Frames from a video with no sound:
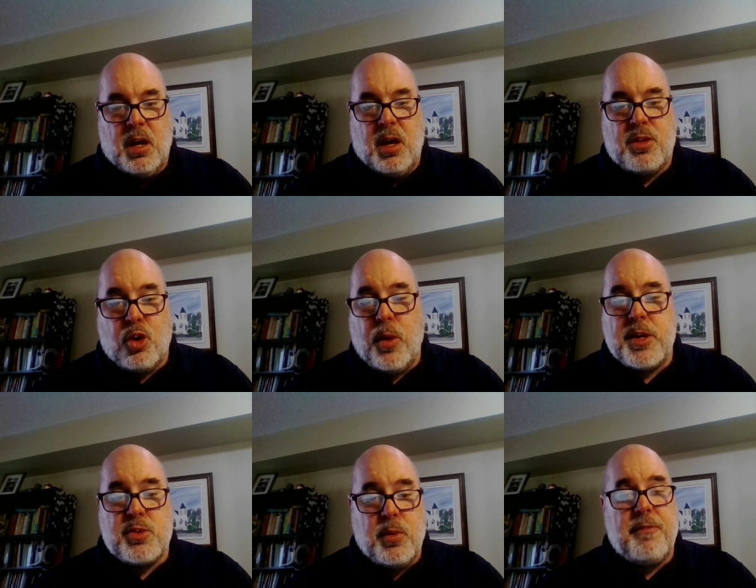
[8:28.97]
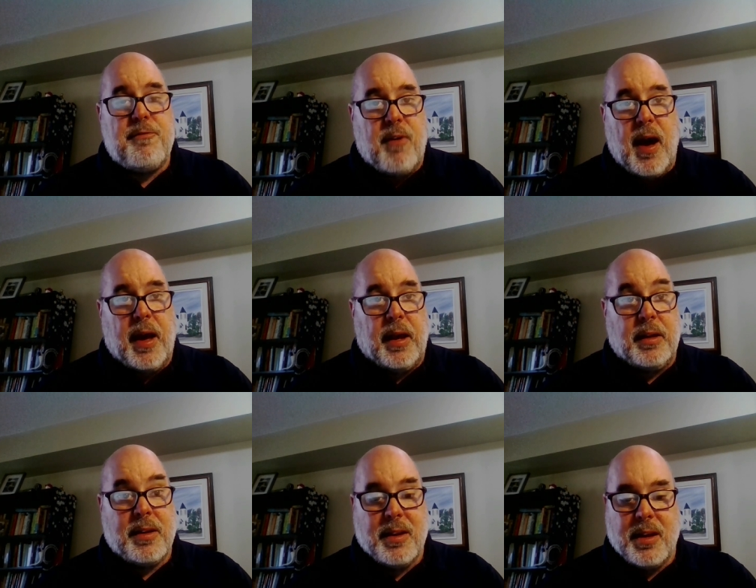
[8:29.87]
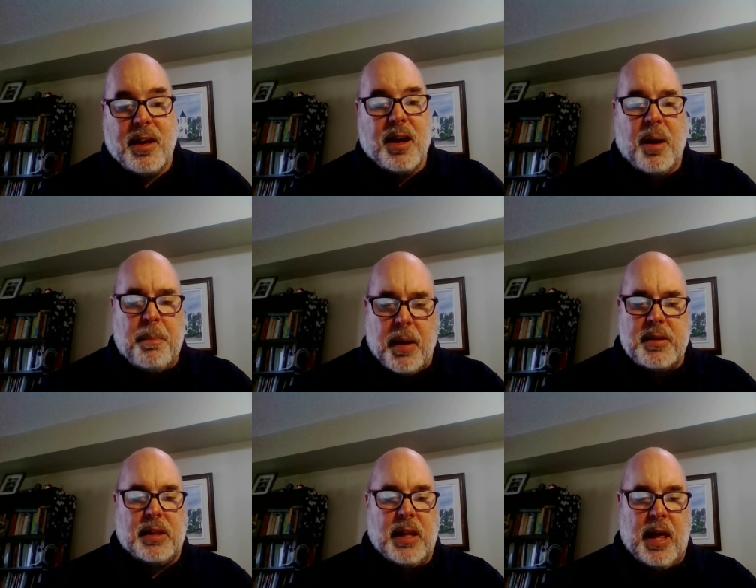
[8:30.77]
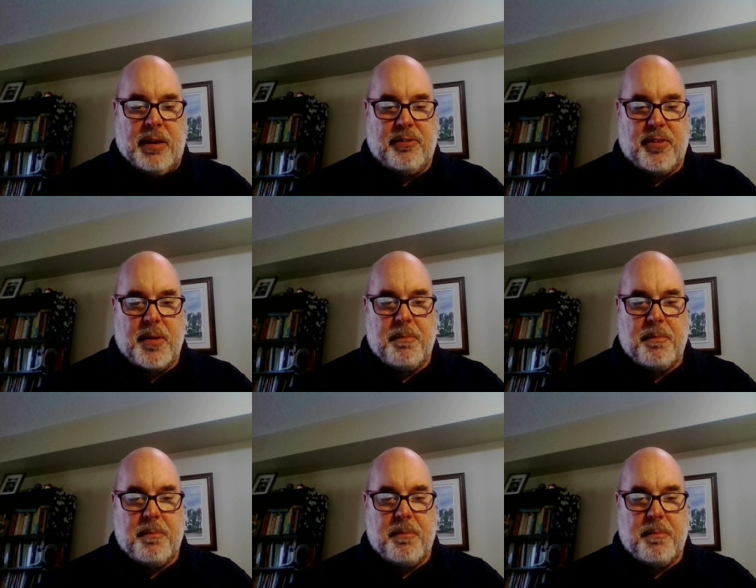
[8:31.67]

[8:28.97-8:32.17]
through which we find abundant life.